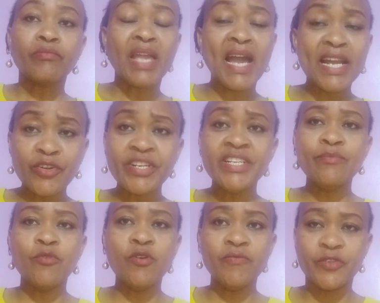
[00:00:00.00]
had already
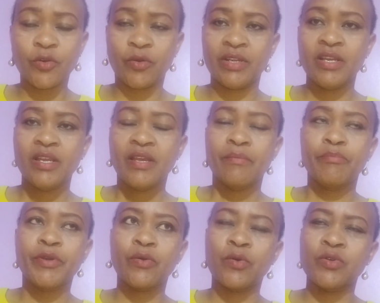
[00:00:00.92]
moved on,
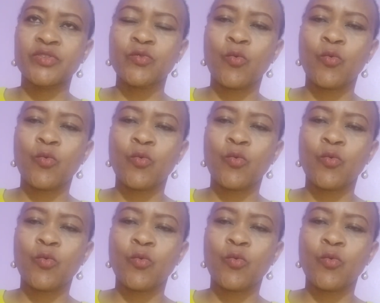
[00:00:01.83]
because